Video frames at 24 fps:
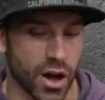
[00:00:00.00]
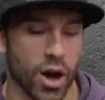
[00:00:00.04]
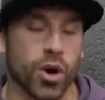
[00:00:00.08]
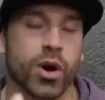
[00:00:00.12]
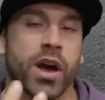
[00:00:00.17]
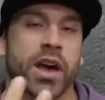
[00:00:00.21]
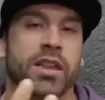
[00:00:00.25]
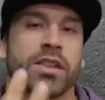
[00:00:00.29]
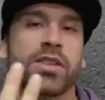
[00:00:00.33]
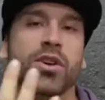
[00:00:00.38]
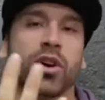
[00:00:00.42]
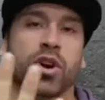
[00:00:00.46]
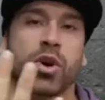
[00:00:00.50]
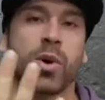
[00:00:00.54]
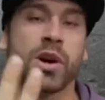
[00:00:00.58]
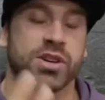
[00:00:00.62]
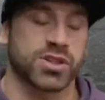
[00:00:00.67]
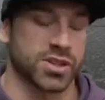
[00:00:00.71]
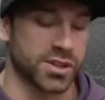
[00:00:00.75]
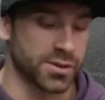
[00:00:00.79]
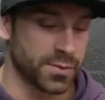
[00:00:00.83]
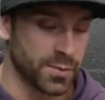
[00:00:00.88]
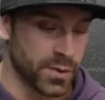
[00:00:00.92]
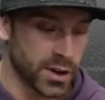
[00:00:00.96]
Okay, third
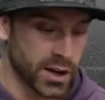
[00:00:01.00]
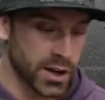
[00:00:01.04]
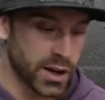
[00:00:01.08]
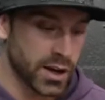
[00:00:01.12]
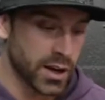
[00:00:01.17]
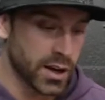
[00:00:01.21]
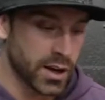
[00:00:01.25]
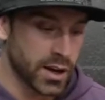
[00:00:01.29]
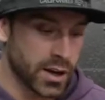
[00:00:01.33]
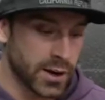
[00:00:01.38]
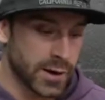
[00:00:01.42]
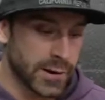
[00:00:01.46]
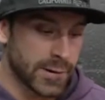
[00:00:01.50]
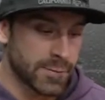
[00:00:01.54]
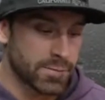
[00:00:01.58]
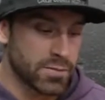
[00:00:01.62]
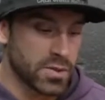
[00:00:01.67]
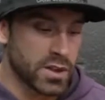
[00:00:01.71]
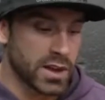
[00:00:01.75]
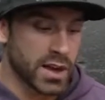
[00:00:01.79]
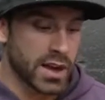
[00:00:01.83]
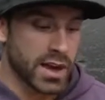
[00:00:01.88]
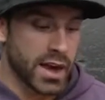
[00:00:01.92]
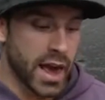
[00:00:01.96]
question.
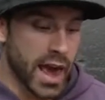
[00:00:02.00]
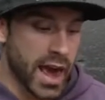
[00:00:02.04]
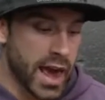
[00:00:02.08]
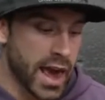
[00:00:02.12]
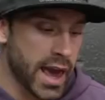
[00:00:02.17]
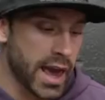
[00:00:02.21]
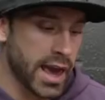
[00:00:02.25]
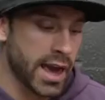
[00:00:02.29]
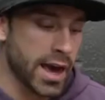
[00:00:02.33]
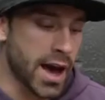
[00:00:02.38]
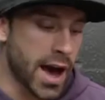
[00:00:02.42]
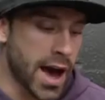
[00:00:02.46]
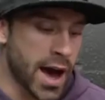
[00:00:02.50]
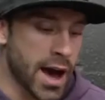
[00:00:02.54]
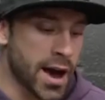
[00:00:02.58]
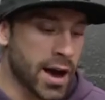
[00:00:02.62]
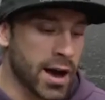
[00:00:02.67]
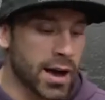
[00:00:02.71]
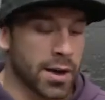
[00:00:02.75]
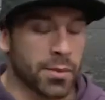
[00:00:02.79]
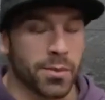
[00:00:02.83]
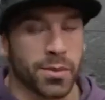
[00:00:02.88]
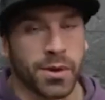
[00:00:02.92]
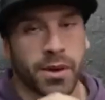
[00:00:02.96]
Hey,
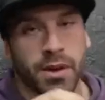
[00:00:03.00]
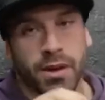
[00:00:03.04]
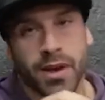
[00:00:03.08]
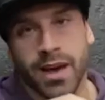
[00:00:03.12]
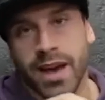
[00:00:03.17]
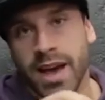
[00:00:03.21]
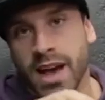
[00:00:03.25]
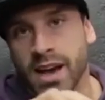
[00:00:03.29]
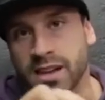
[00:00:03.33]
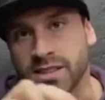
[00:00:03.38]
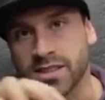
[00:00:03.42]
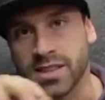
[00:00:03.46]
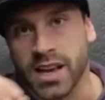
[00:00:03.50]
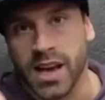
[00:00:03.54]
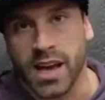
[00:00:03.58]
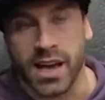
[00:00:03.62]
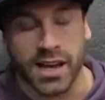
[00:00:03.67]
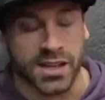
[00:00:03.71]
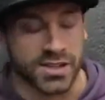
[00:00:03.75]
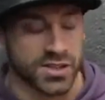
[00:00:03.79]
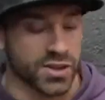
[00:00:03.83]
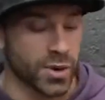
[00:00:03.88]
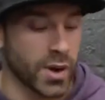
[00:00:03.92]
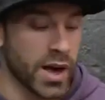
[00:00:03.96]
I'm X
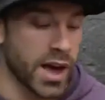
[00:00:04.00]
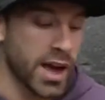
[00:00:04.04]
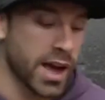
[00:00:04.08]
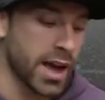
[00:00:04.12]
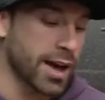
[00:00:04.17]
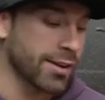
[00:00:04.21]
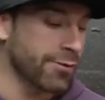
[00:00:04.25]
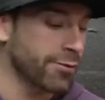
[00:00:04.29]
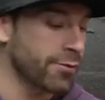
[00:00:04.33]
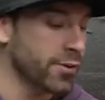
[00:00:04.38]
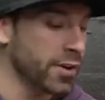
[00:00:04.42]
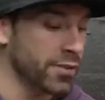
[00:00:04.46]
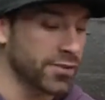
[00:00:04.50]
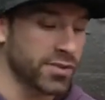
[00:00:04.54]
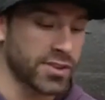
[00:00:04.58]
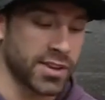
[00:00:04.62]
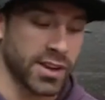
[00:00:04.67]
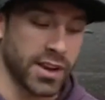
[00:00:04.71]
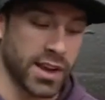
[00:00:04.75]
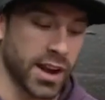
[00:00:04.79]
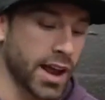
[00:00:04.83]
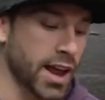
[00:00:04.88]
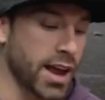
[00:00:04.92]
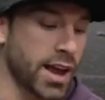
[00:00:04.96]
age. So hey, I'm
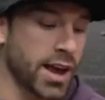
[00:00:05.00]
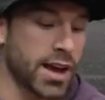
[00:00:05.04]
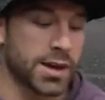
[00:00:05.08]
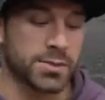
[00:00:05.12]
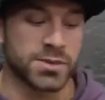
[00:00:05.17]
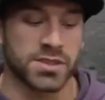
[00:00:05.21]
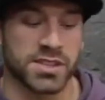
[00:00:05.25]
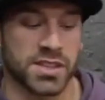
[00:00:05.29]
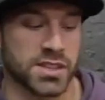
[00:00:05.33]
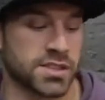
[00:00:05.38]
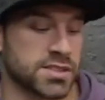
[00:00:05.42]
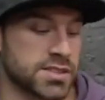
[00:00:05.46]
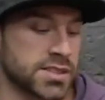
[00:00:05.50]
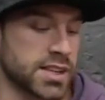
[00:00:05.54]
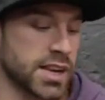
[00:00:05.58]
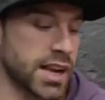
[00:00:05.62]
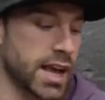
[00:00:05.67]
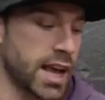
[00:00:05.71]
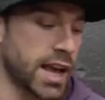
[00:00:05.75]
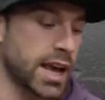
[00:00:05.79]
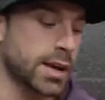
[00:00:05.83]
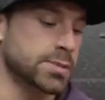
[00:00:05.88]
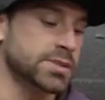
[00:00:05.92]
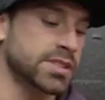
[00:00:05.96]
15, hey, I'm 16,
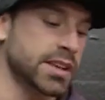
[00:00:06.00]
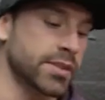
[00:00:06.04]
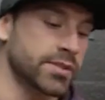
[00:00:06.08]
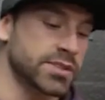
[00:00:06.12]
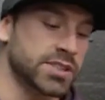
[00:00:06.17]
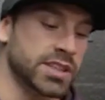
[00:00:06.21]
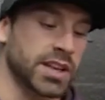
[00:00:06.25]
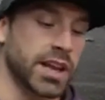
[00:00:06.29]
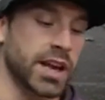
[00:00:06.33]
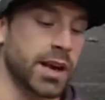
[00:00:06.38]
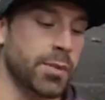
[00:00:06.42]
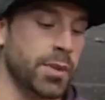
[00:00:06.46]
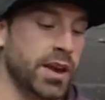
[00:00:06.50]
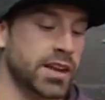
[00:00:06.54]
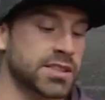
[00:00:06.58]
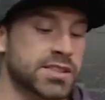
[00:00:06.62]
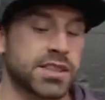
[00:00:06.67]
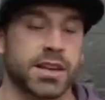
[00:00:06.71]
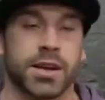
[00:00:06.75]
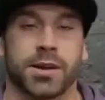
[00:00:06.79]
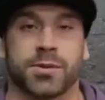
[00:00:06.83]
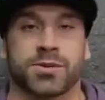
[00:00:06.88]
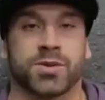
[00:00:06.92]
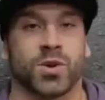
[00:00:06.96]
hey, I'm 17, hey, I'm
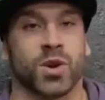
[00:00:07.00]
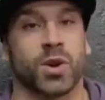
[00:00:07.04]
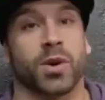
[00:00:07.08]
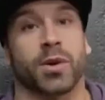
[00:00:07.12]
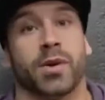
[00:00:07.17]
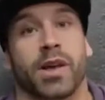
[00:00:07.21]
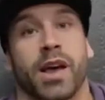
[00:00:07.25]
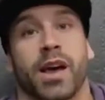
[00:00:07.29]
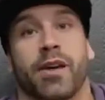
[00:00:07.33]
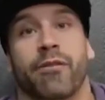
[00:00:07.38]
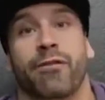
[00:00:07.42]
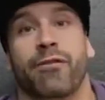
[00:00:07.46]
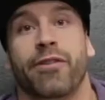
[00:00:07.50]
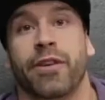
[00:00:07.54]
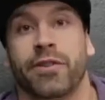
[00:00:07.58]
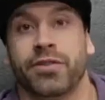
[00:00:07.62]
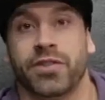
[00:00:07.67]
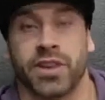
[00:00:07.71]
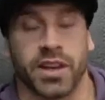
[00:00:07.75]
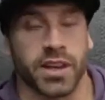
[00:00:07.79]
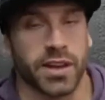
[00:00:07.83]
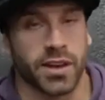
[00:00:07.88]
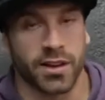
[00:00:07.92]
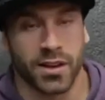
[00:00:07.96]
18, hey, I'm 21, hey, I'm
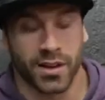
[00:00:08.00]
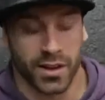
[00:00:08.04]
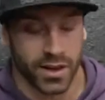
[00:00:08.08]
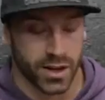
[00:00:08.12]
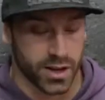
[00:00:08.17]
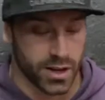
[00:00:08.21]
50.